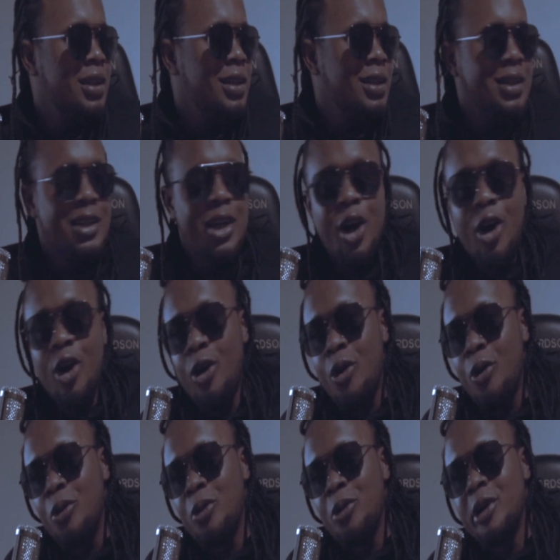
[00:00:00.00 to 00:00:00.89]

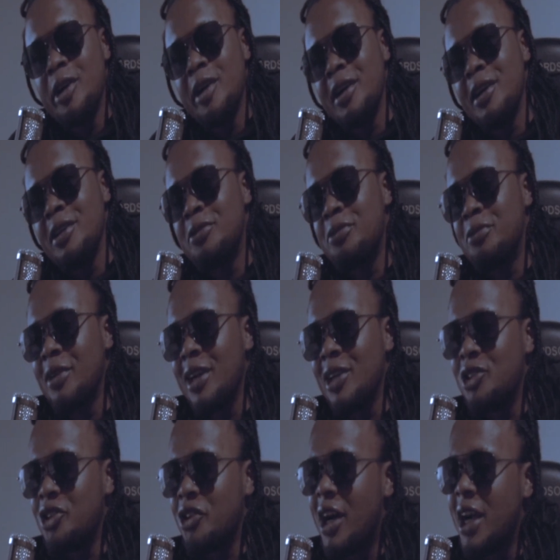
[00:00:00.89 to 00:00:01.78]
Yo, it's
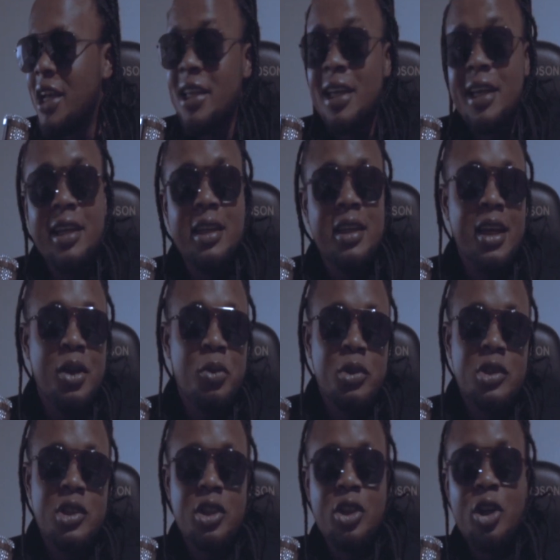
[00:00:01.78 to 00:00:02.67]
Phlexx right here again
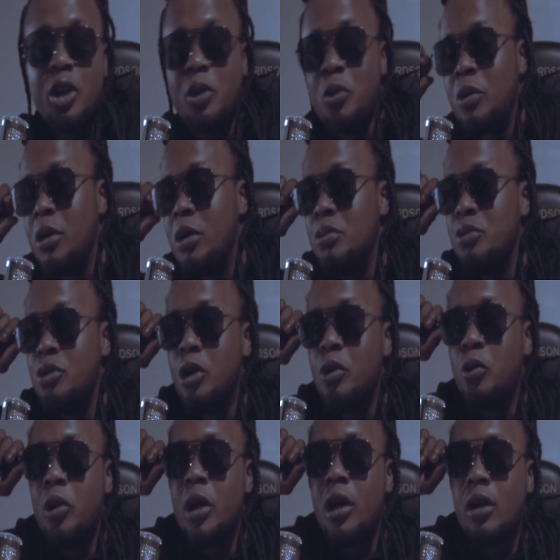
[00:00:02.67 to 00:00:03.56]
with another one,
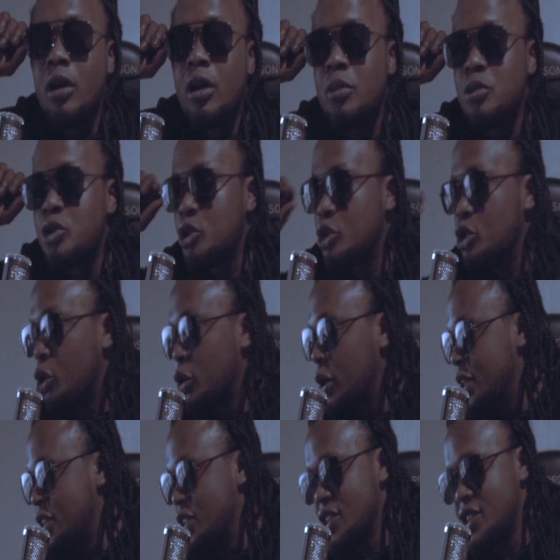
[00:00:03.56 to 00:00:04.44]
bro. Welcome to
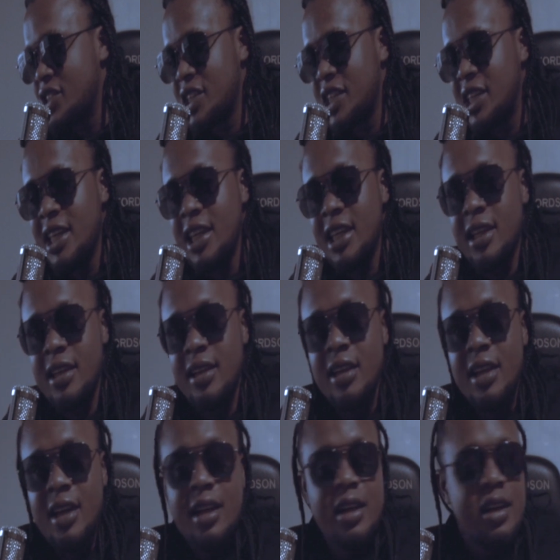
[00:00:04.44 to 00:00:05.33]
Knowledge is Key.
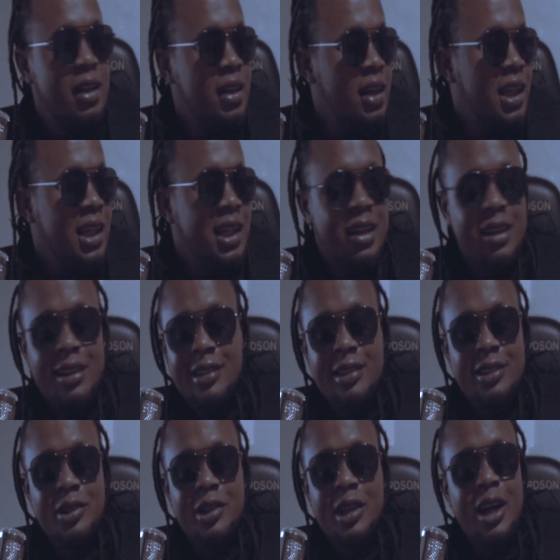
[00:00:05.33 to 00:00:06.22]
You know,
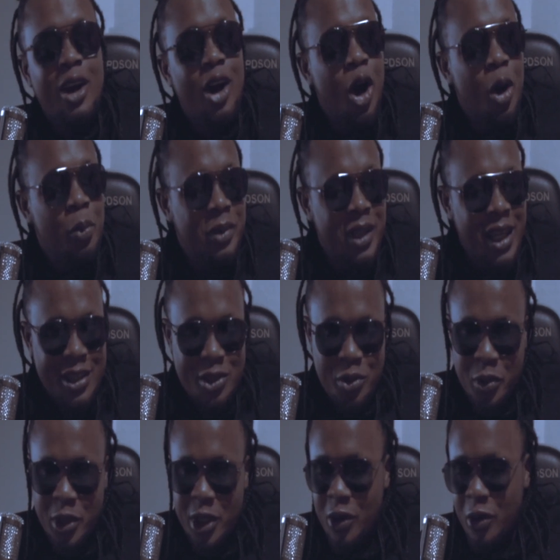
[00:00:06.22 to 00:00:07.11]
today
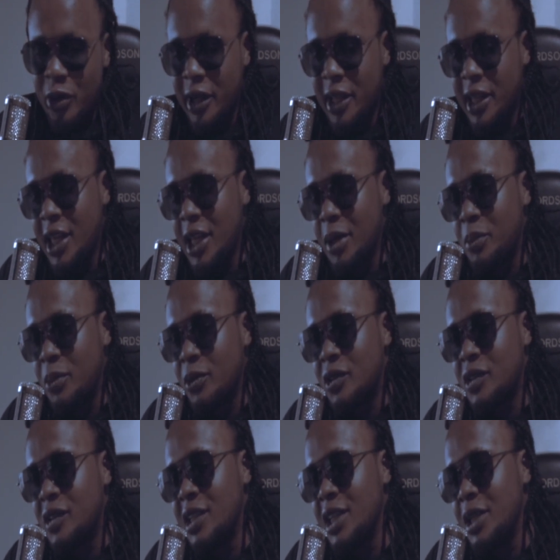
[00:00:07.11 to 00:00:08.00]
updates we're gonna keep
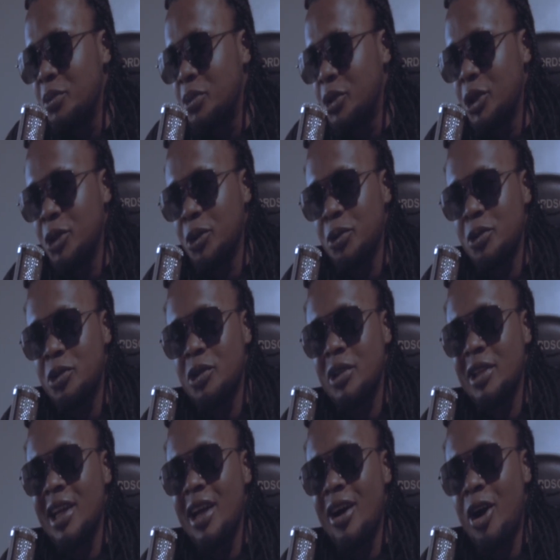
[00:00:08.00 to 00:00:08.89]
simple.
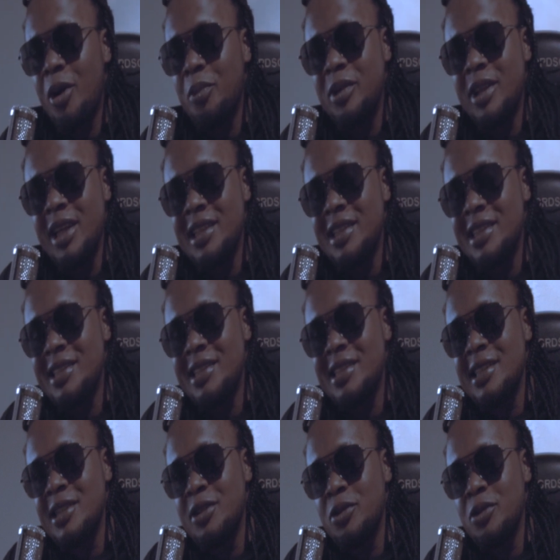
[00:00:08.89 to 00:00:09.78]
Today updates is
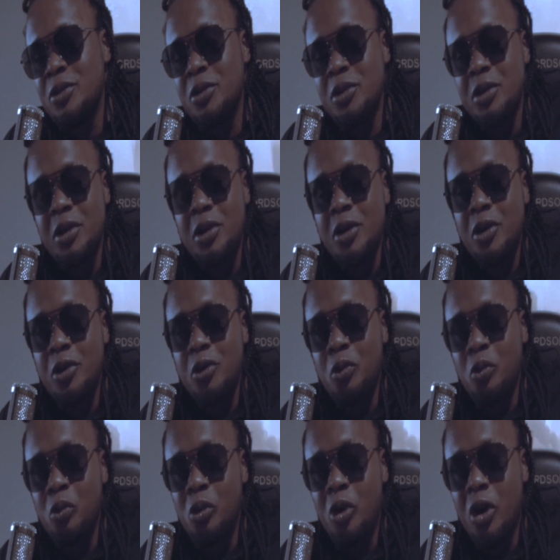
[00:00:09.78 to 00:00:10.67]
still
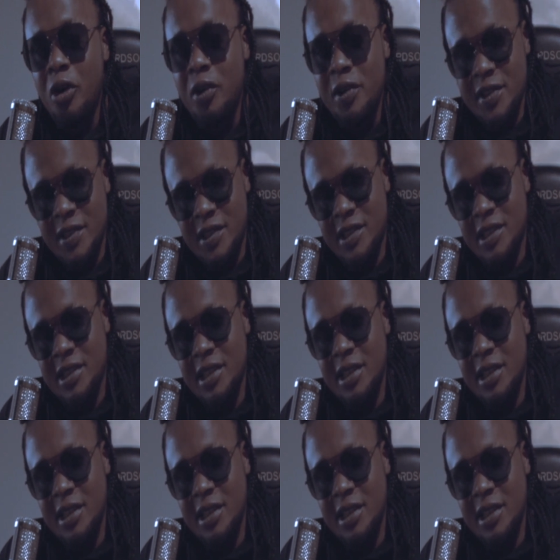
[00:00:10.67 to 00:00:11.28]
worries.